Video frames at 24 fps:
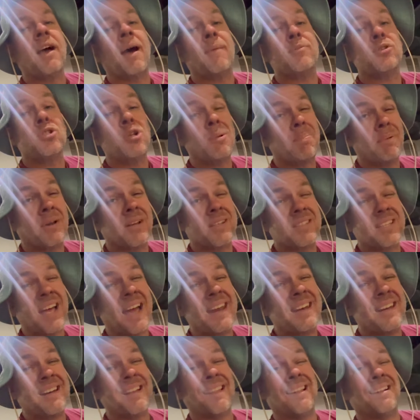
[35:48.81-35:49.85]
I'm super
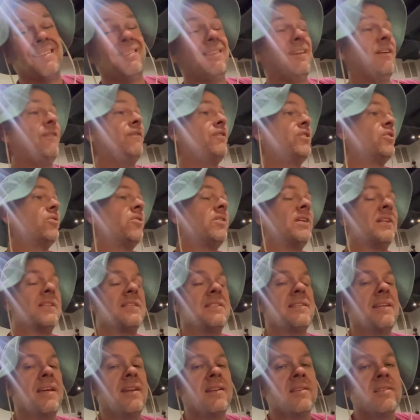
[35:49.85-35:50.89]
excited to like live through it and
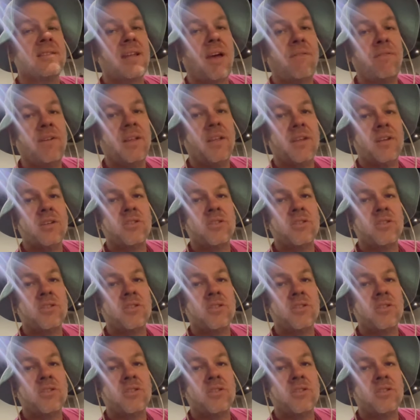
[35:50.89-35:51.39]
see it and stuff.